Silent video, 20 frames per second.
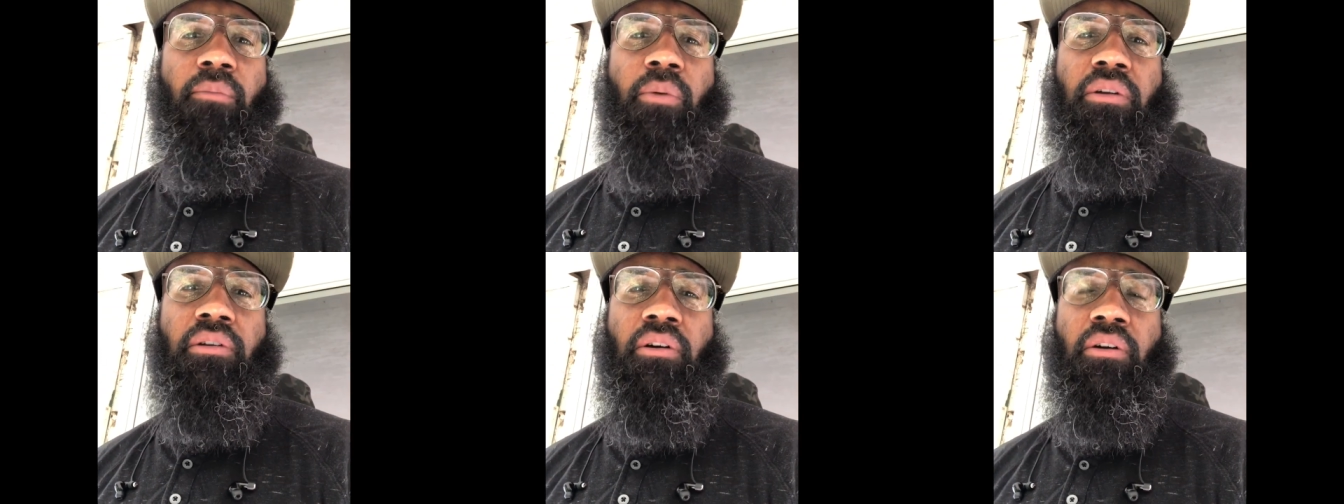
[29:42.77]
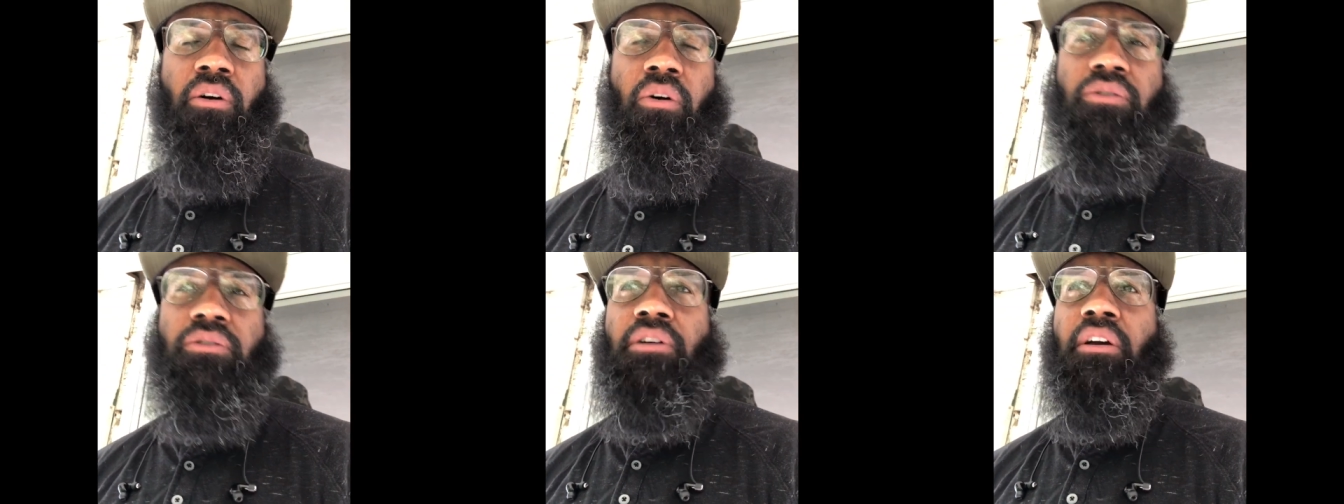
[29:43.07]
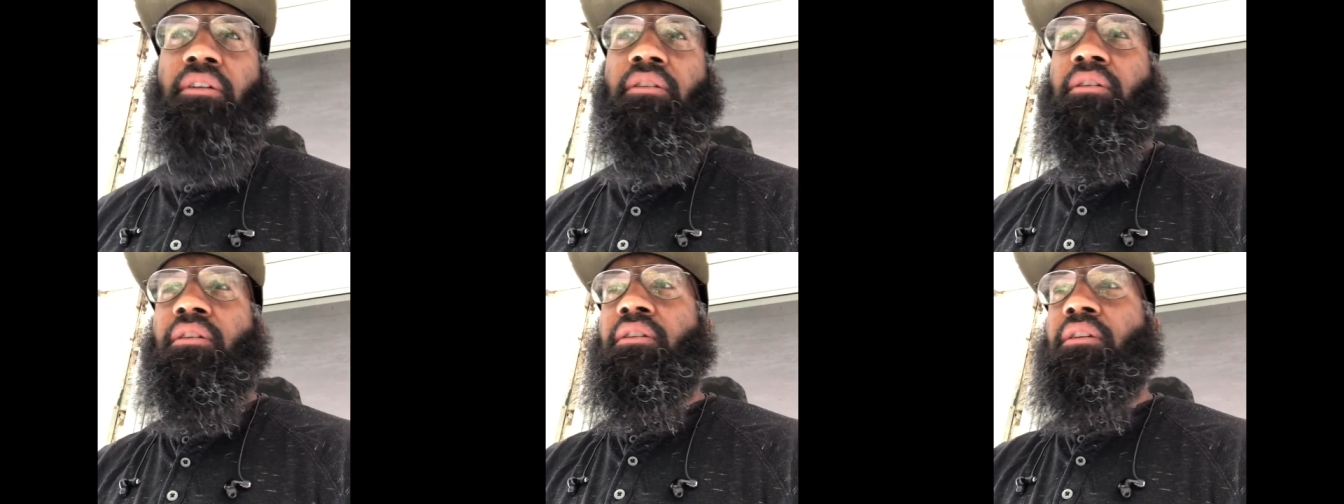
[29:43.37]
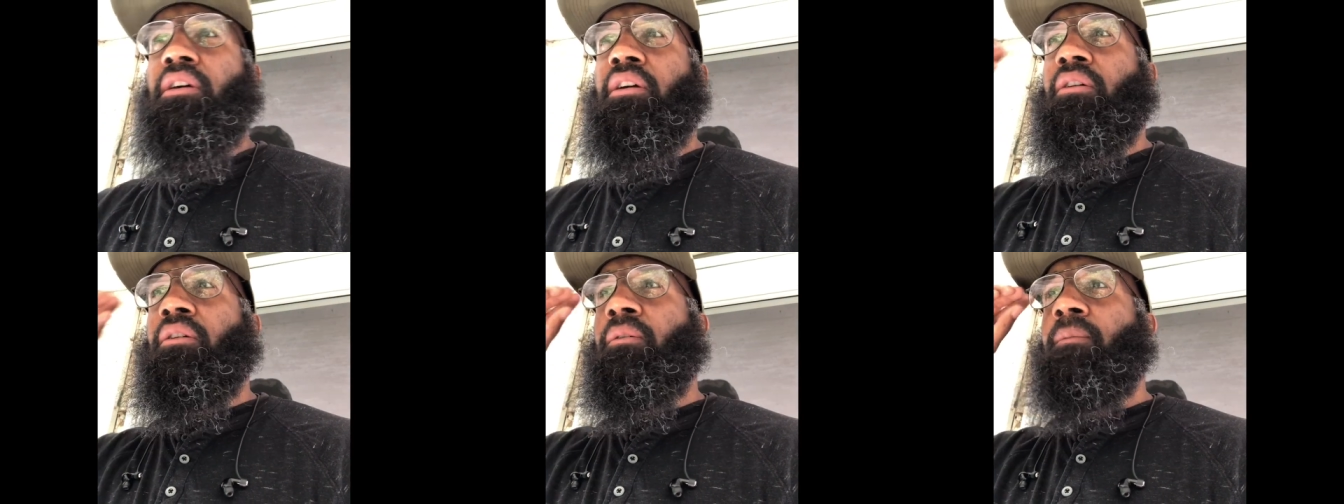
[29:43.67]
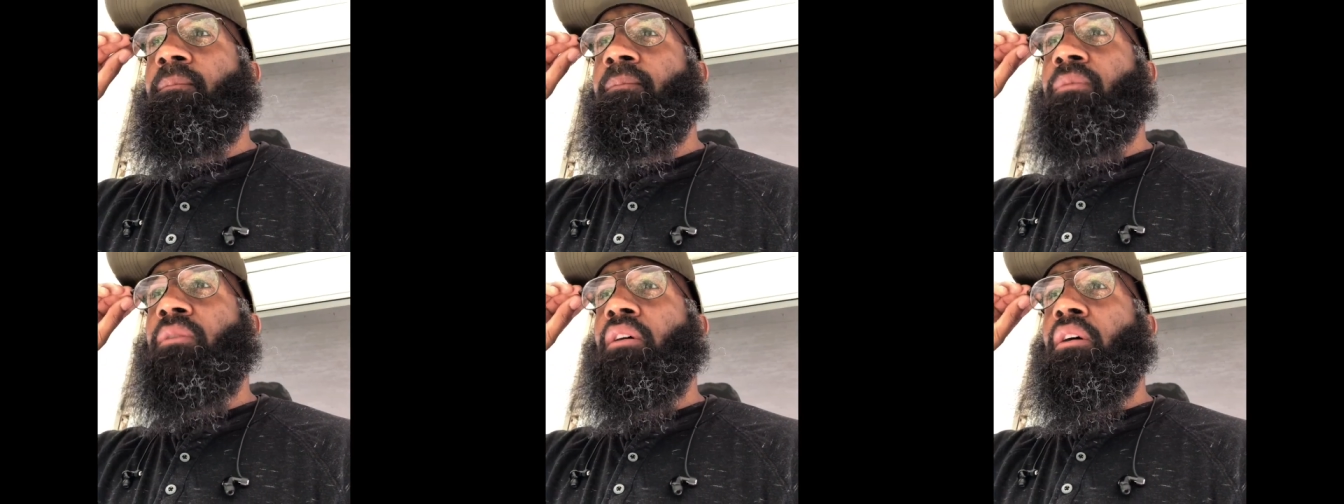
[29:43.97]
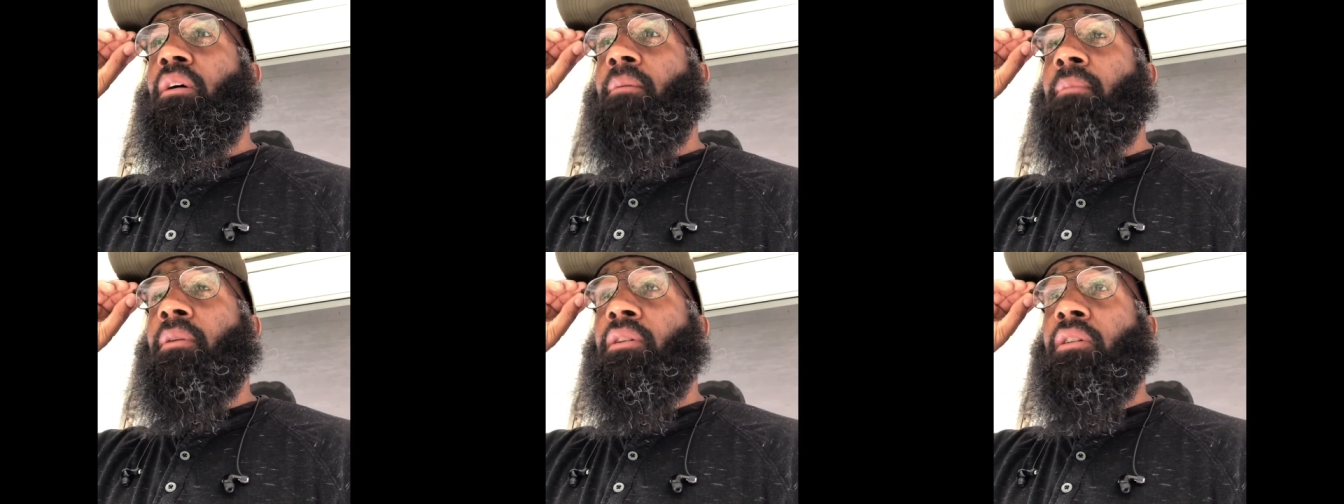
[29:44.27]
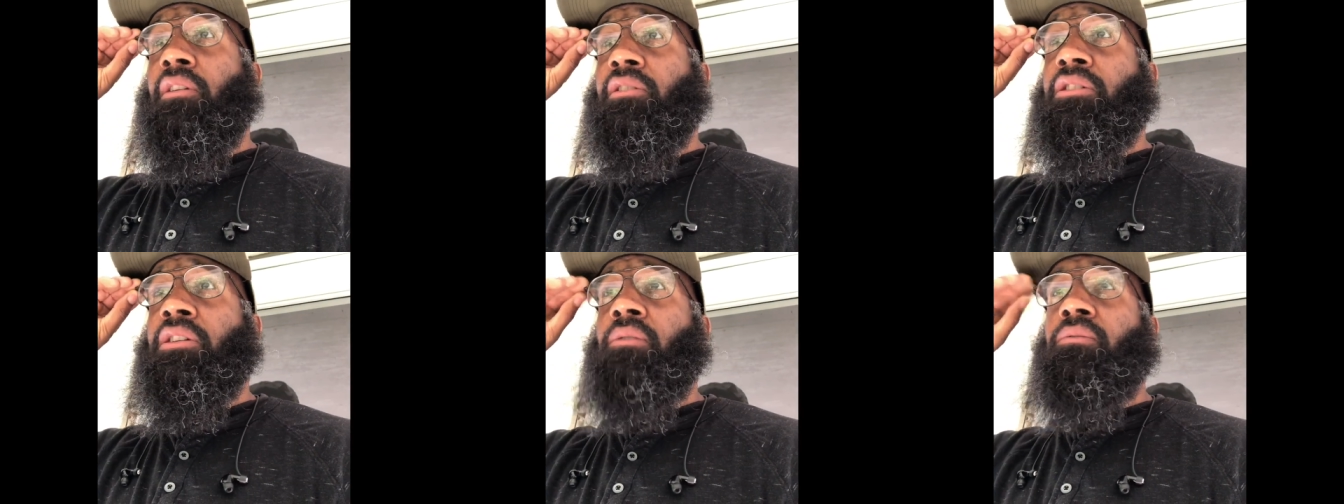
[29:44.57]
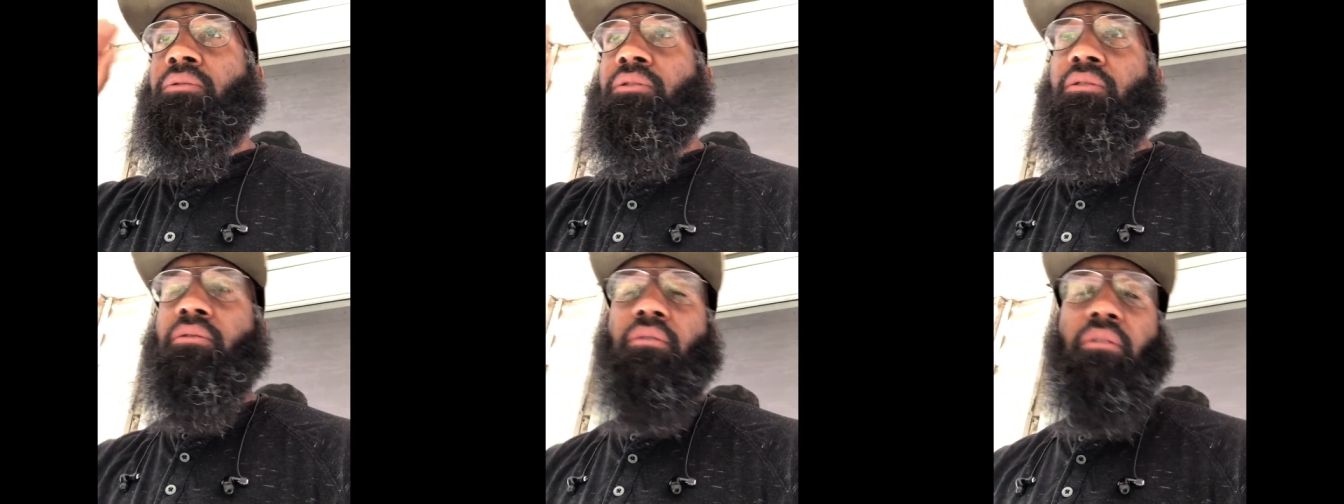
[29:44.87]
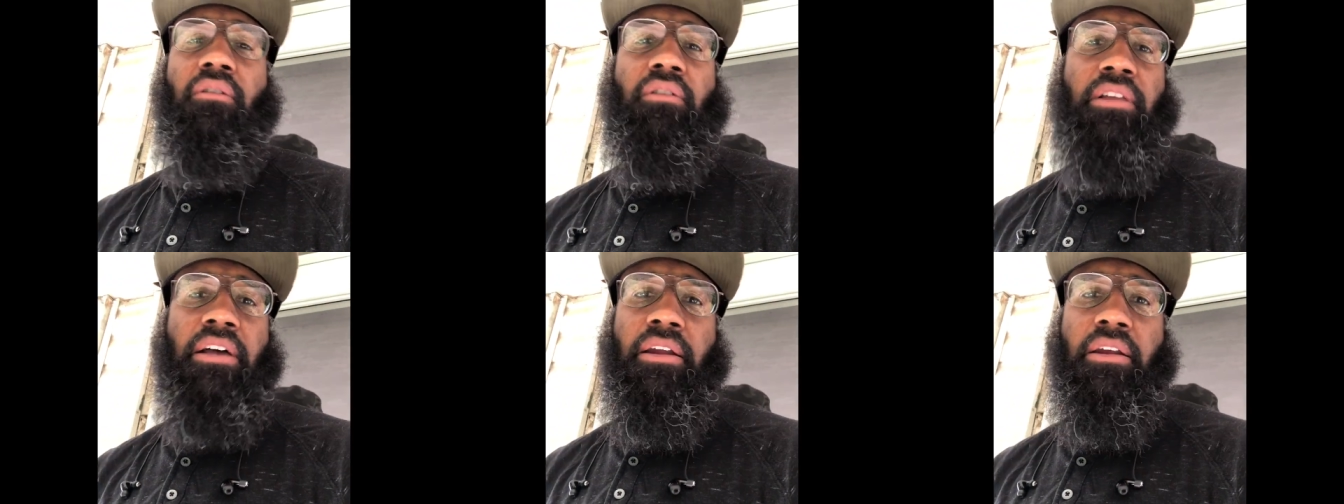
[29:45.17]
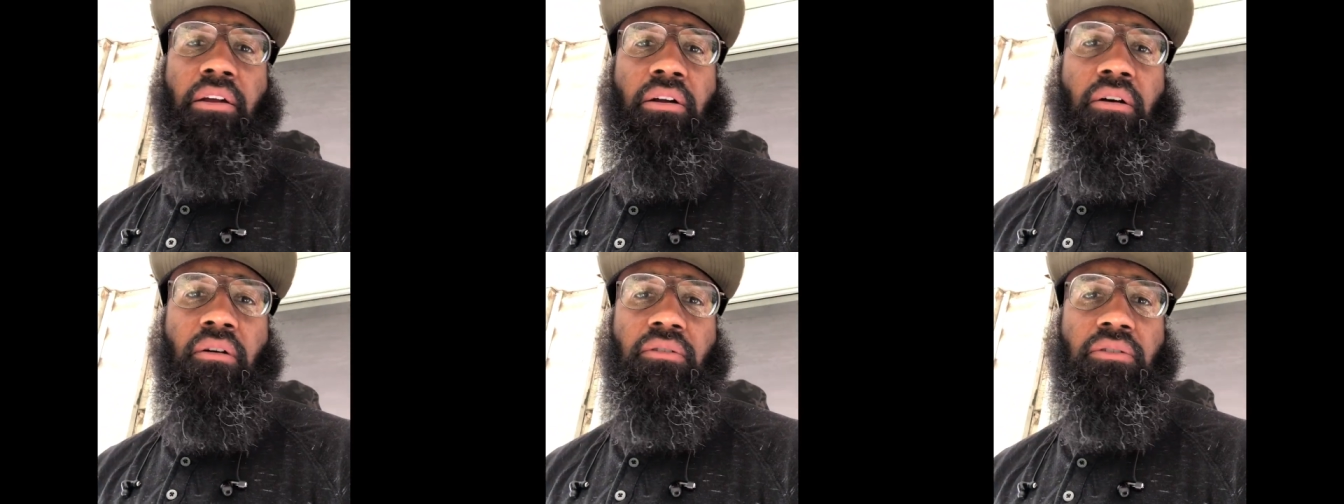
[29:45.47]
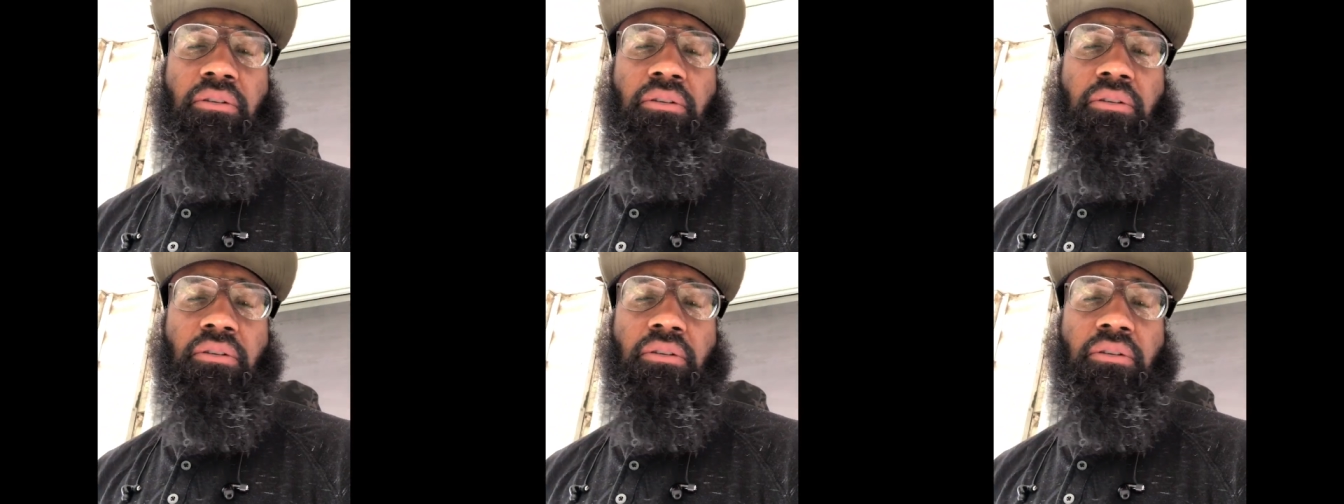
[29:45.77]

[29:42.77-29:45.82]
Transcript: we negotiated a deal because she was just going to let it go.